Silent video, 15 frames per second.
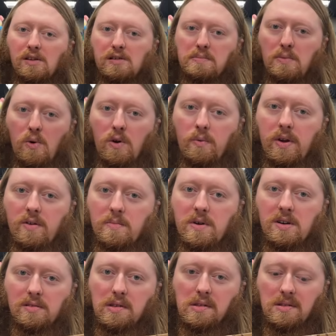there's more Wii
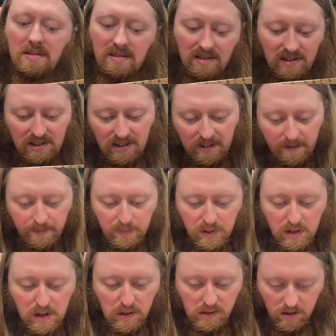remotes. Wee.
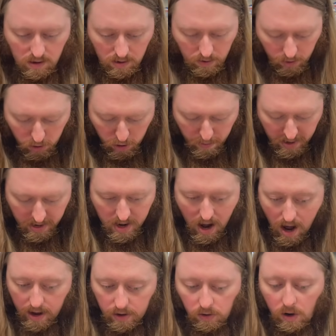So there should be
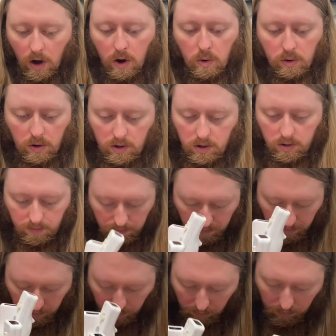nine total.
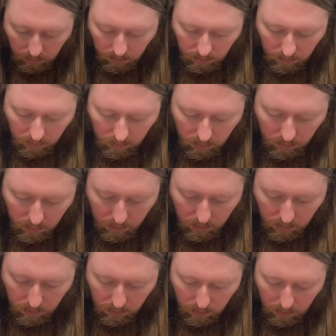Are you saying there's Wii
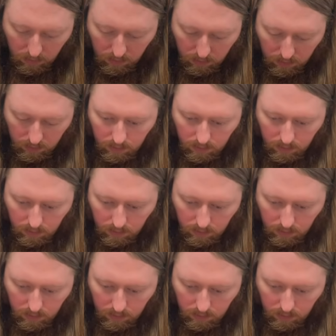Wii's in there?